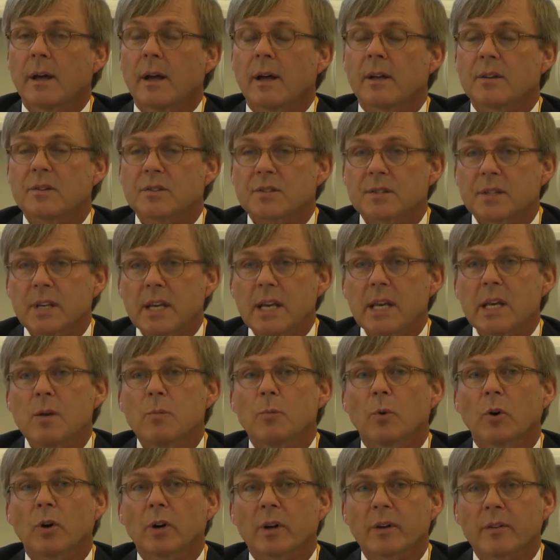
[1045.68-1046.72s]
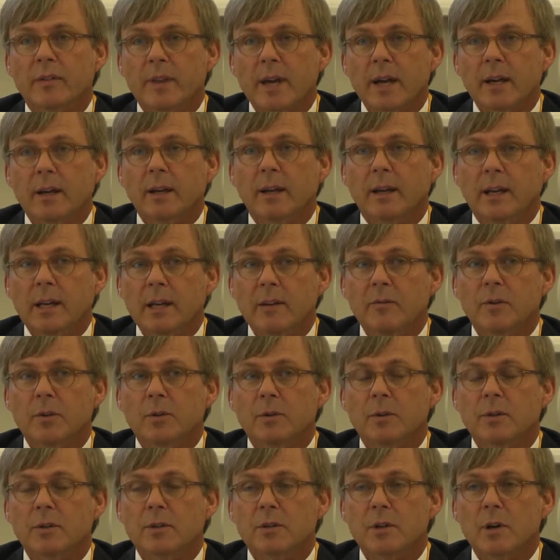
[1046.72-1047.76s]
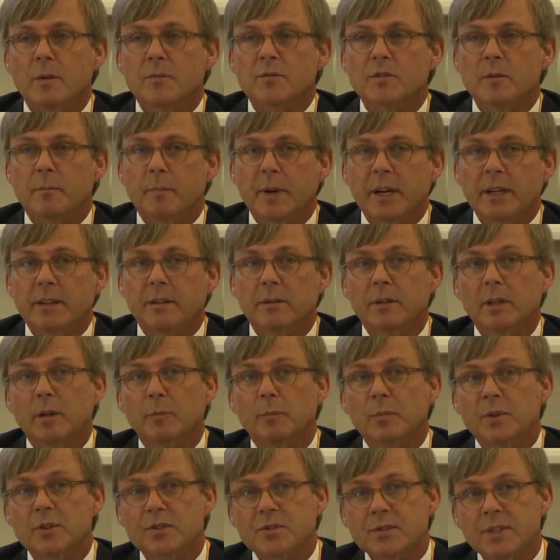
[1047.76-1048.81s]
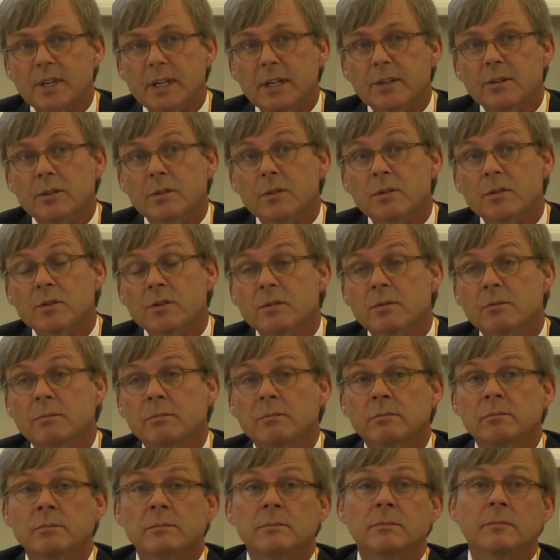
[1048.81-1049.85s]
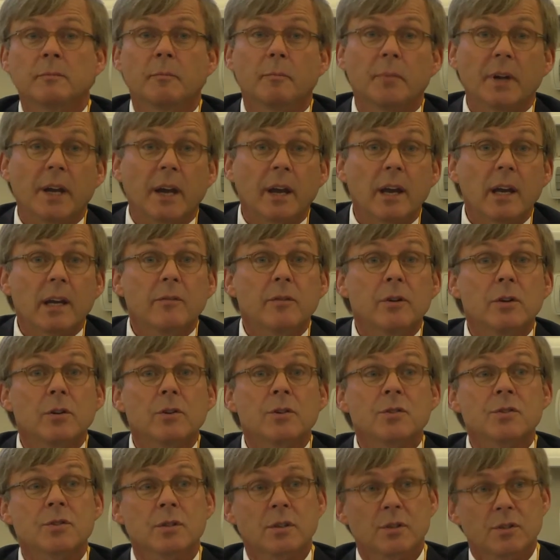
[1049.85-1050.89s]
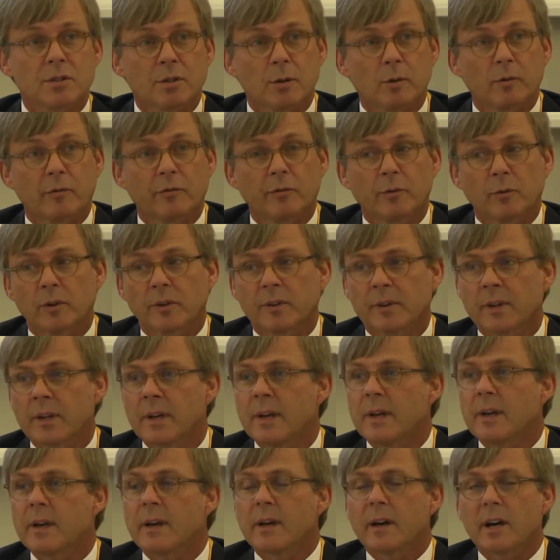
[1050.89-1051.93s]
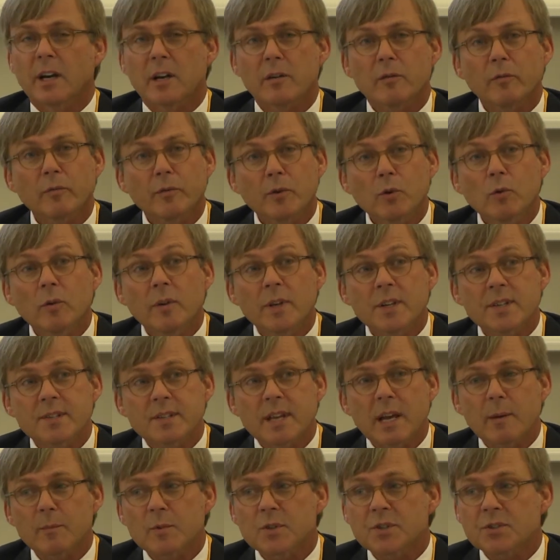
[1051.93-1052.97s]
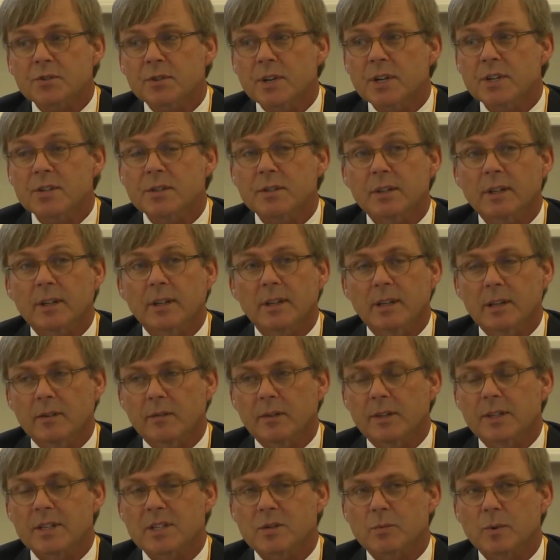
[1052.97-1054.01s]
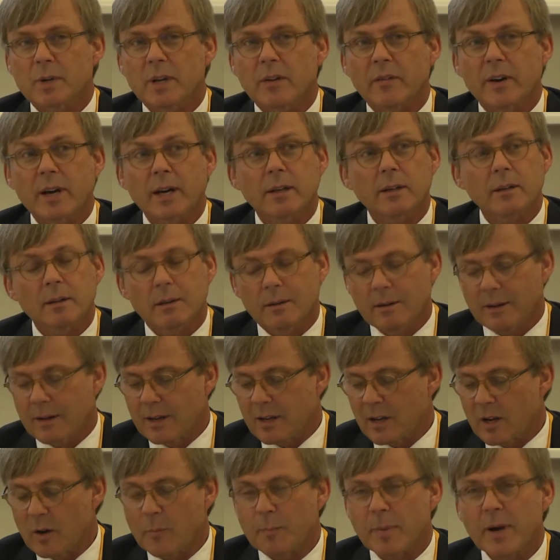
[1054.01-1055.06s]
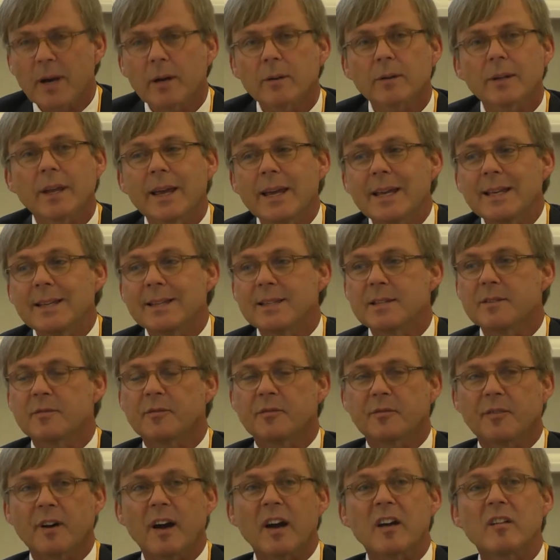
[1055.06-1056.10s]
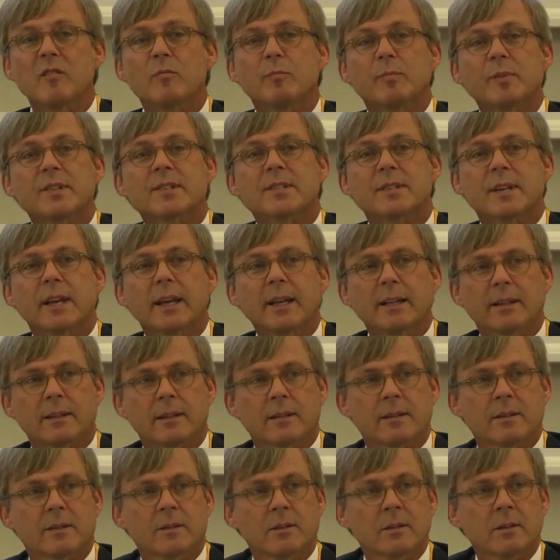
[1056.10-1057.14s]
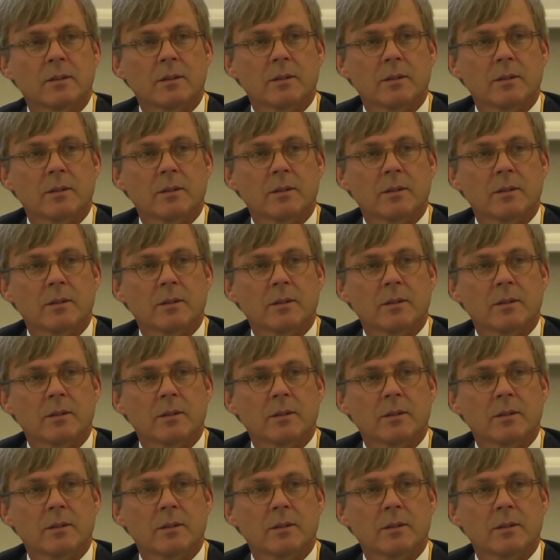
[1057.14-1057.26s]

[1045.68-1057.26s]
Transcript: and see what can that give you in terms of bettering procedures, behaviors, and so forth. And of all these demonstration activities, we have had about 85%